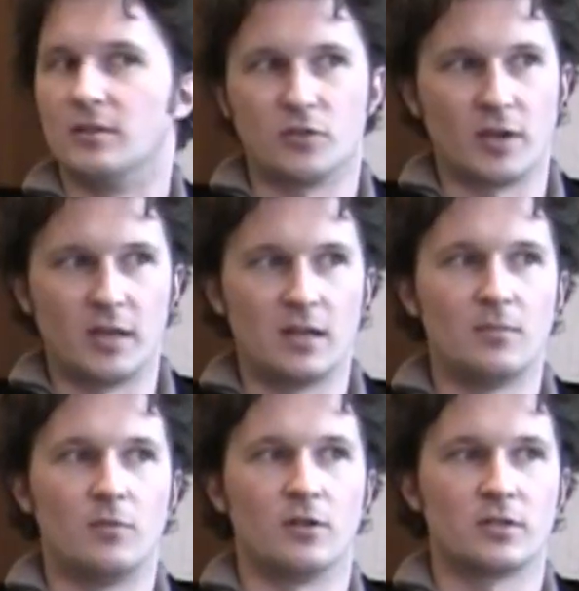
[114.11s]
the
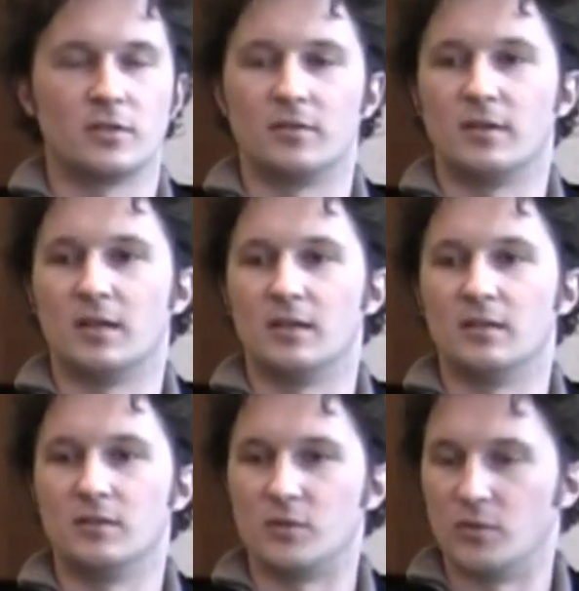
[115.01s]
training, more so than
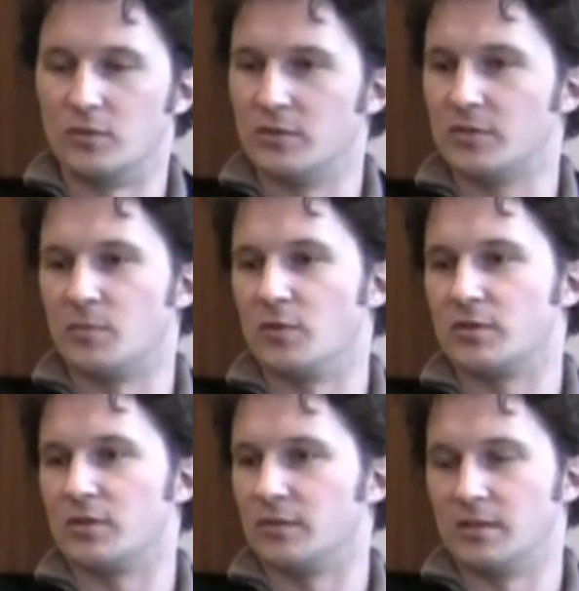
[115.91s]
the tools, more
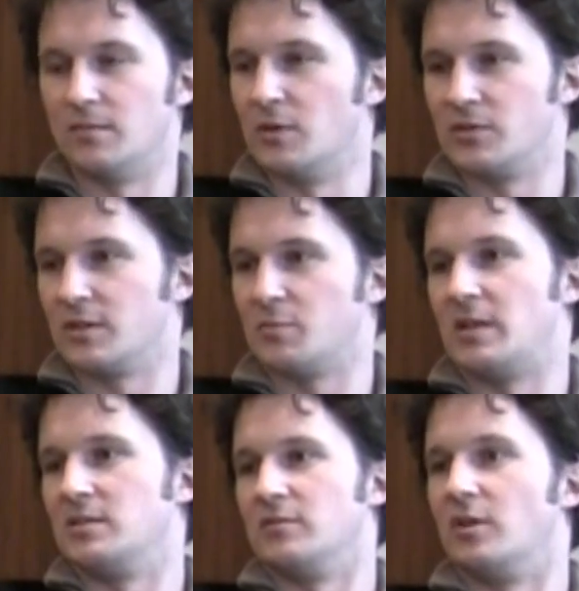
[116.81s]
so than the most
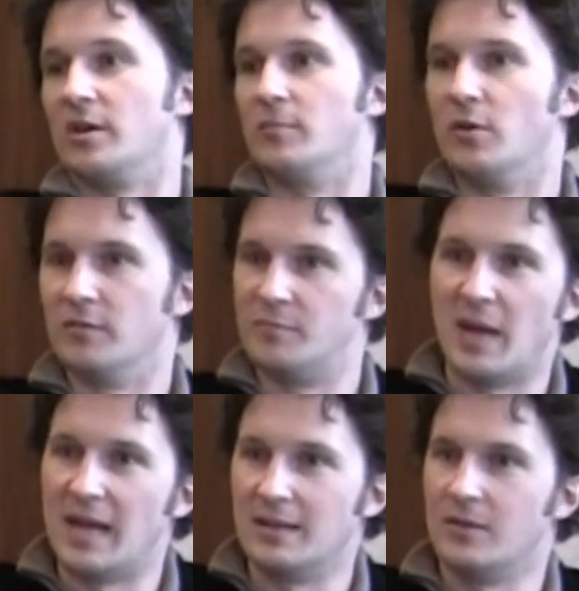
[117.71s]
expensive automotive
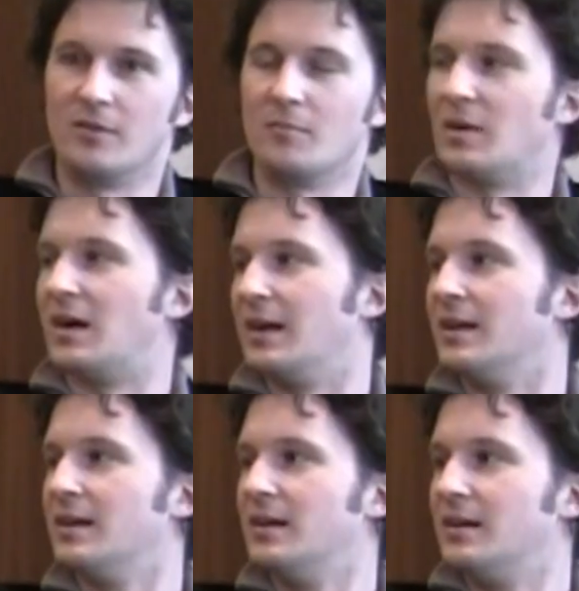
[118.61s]
paint you can buy.
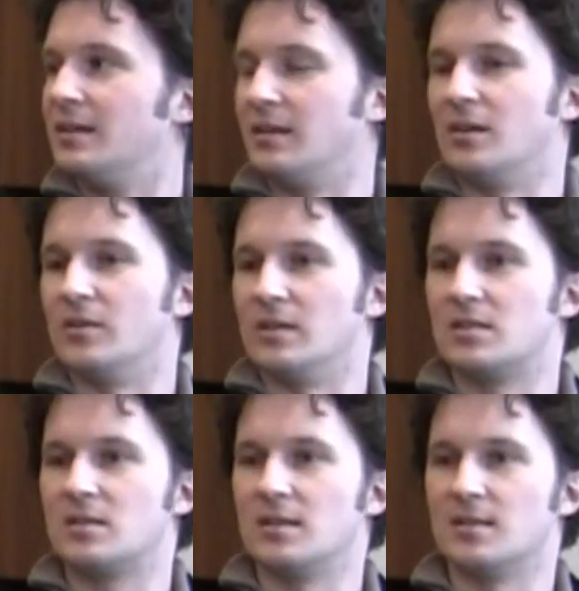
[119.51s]
Mm-hmm. You know,
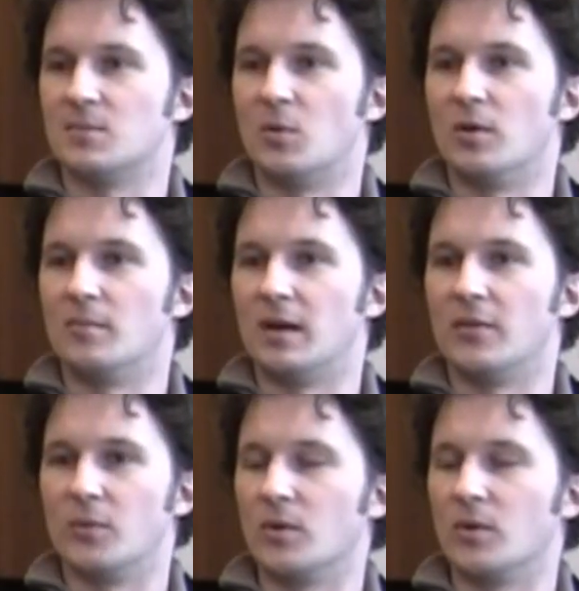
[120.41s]
it's more about the